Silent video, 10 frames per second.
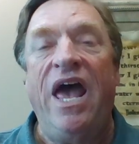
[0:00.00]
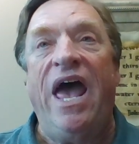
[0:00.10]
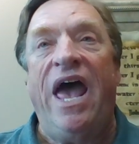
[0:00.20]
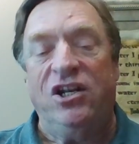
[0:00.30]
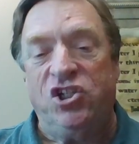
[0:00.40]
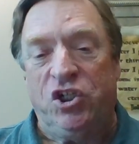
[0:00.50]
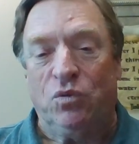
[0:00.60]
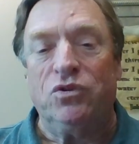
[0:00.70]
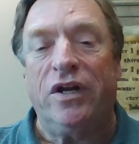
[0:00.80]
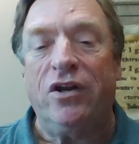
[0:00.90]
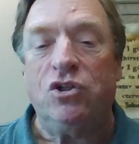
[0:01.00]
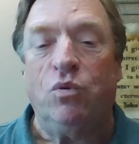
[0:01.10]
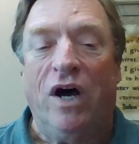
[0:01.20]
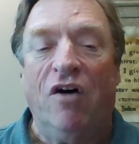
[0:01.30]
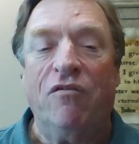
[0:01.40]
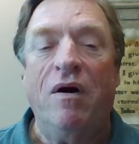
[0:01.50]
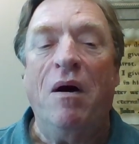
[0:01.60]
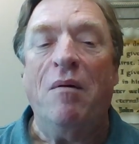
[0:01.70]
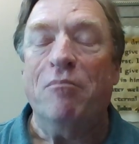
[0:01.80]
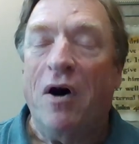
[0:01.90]
and children under 12
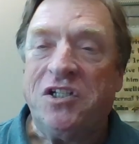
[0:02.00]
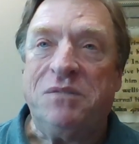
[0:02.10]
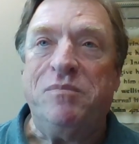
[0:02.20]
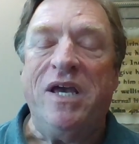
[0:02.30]
must be